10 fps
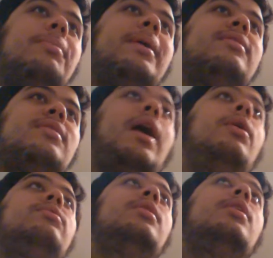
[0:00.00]
about
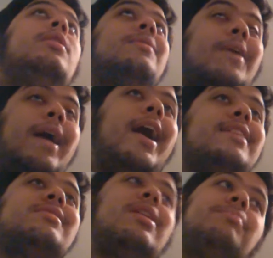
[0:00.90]
how
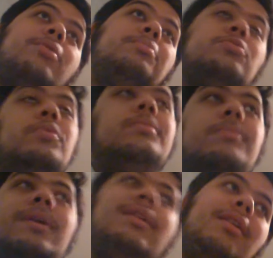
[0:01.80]
Asuka boobs
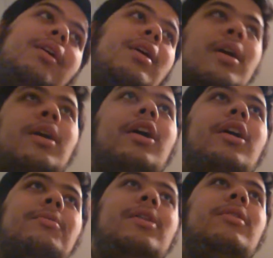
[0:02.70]
would be
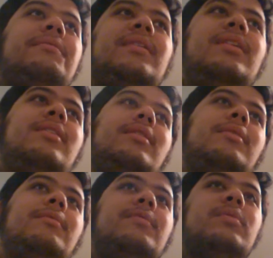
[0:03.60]
uh, greater,
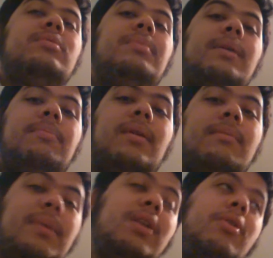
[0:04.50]
if, would be,
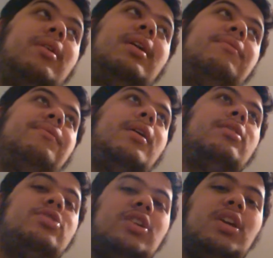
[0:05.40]
bigger if
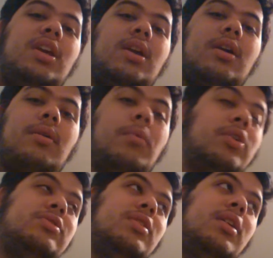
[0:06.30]
uh, she uh,
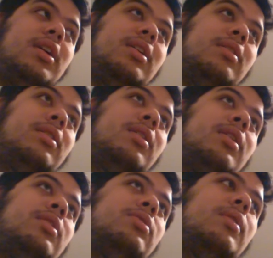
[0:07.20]
was uh,
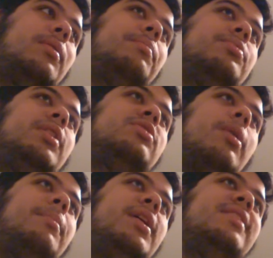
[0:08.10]
putting
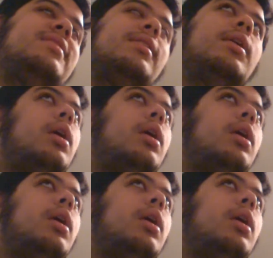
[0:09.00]
some heat.